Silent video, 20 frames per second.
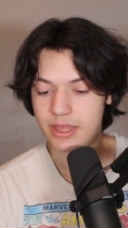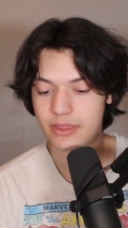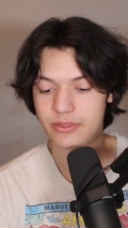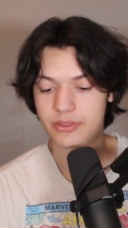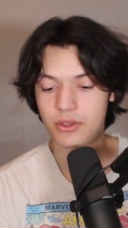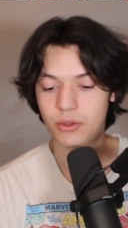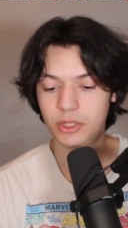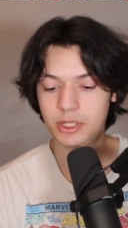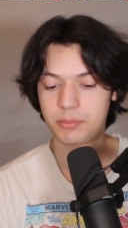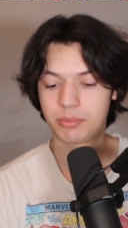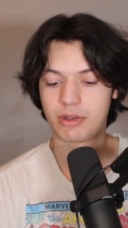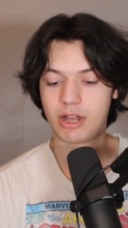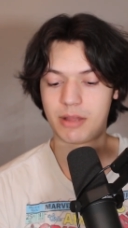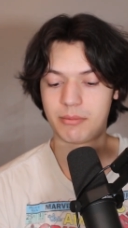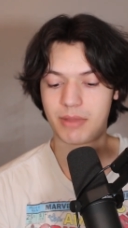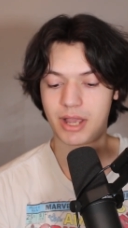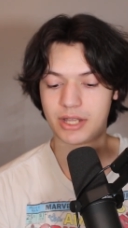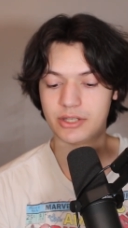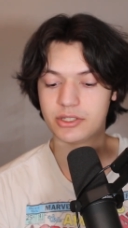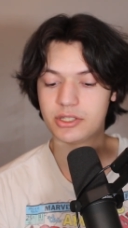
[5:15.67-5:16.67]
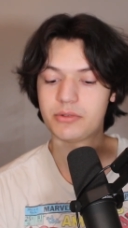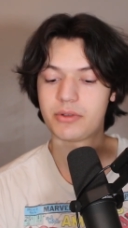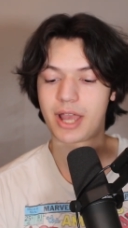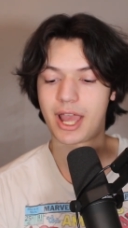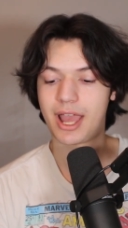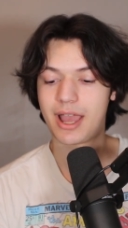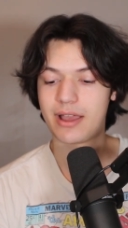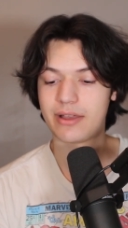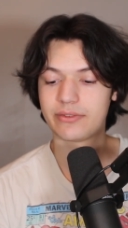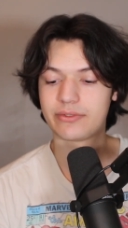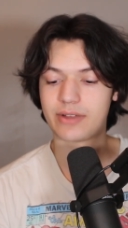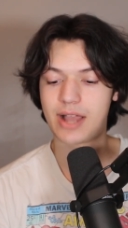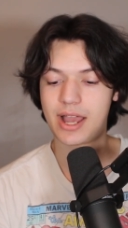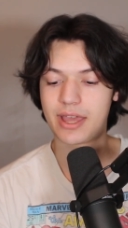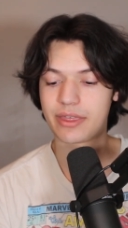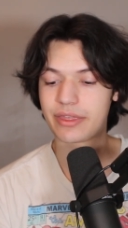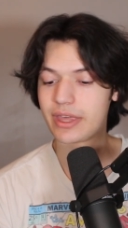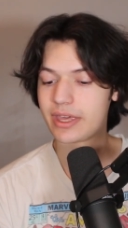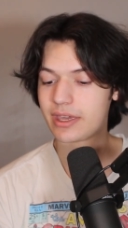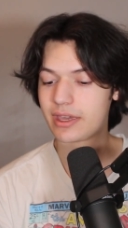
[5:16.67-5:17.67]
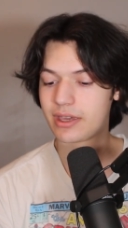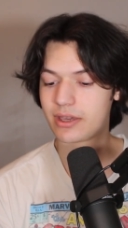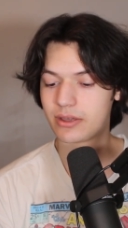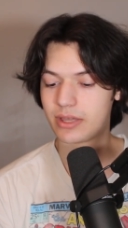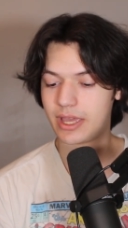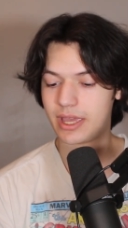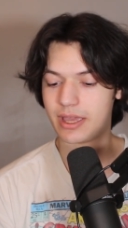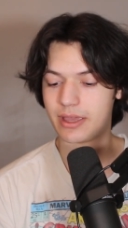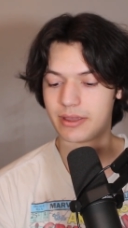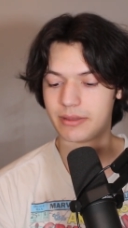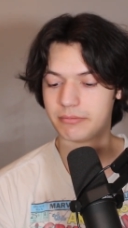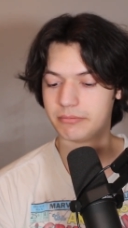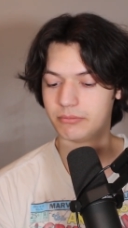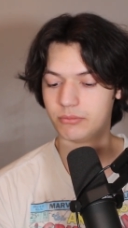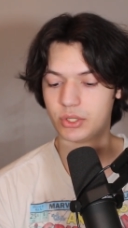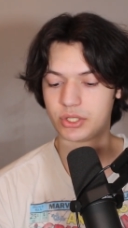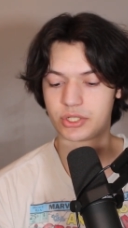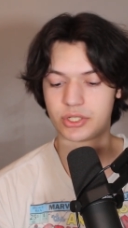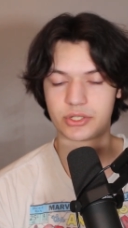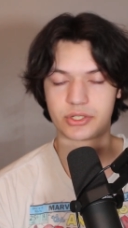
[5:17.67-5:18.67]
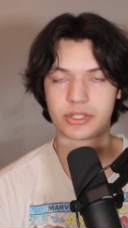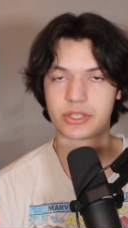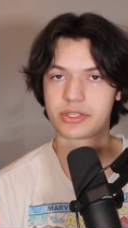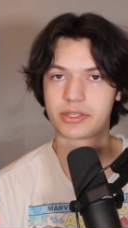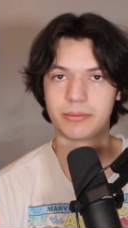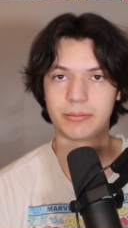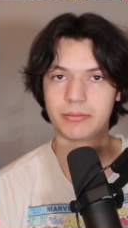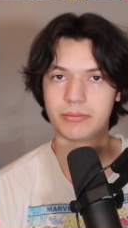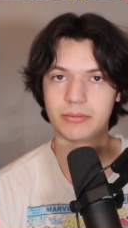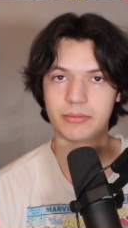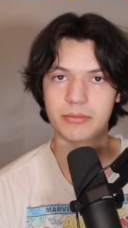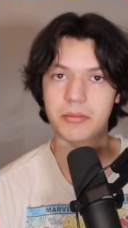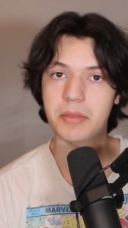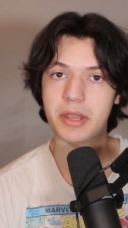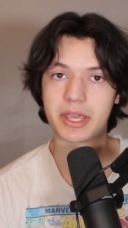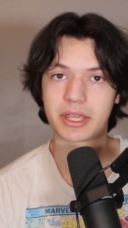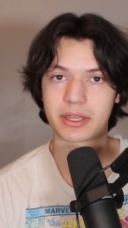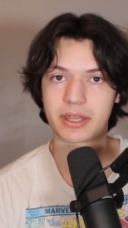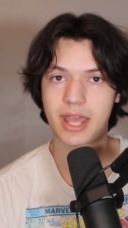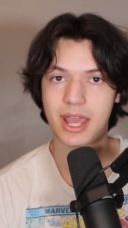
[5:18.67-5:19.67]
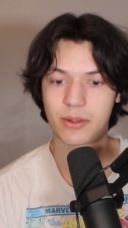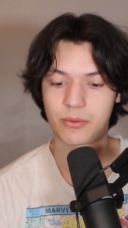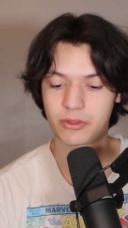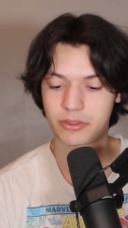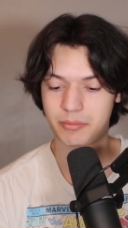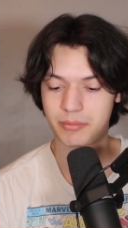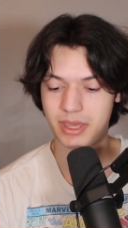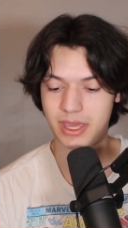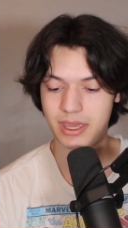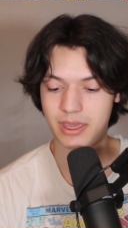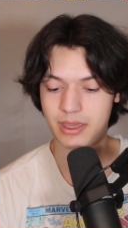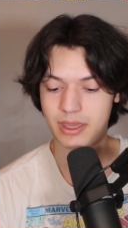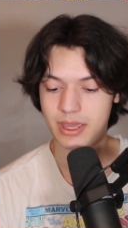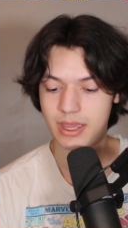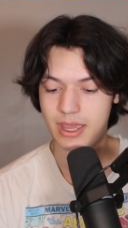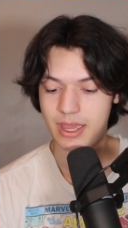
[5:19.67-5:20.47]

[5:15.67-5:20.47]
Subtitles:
The only problem I do have, I think, which is just a knick-knack with me,